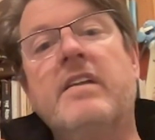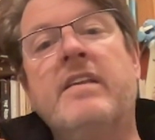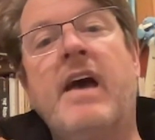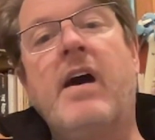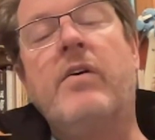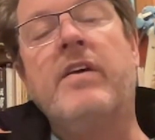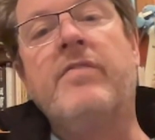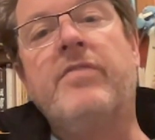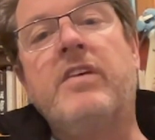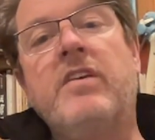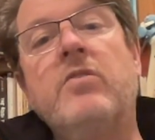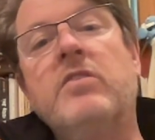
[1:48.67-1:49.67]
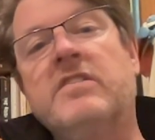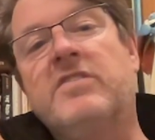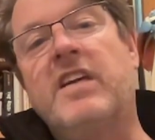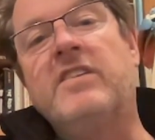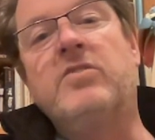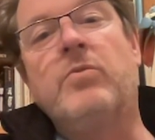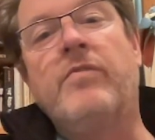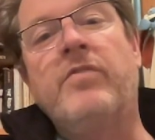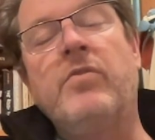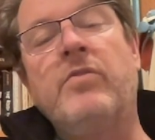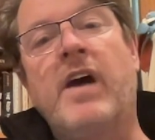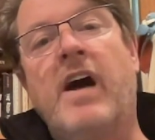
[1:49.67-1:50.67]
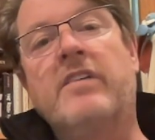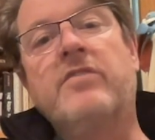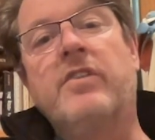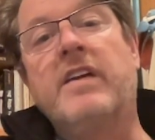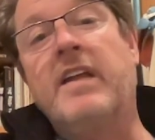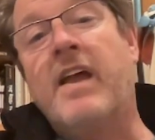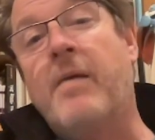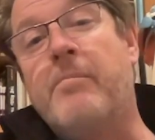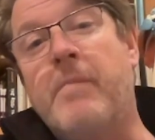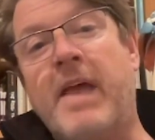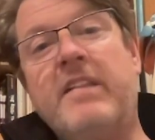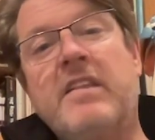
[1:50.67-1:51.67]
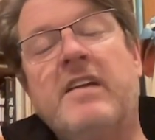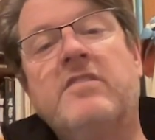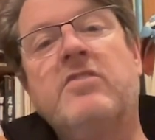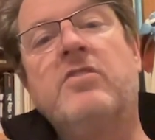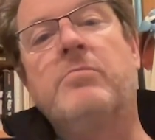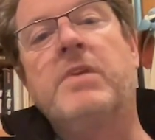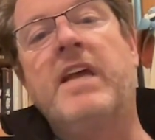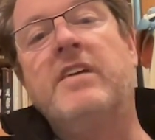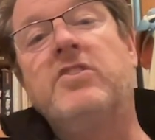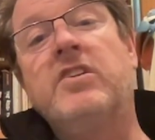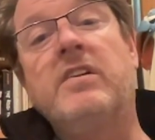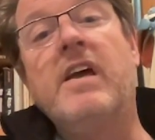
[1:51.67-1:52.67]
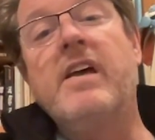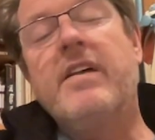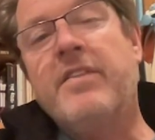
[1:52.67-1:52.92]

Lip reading: Now, if the utilization review doctor cannot make that determination,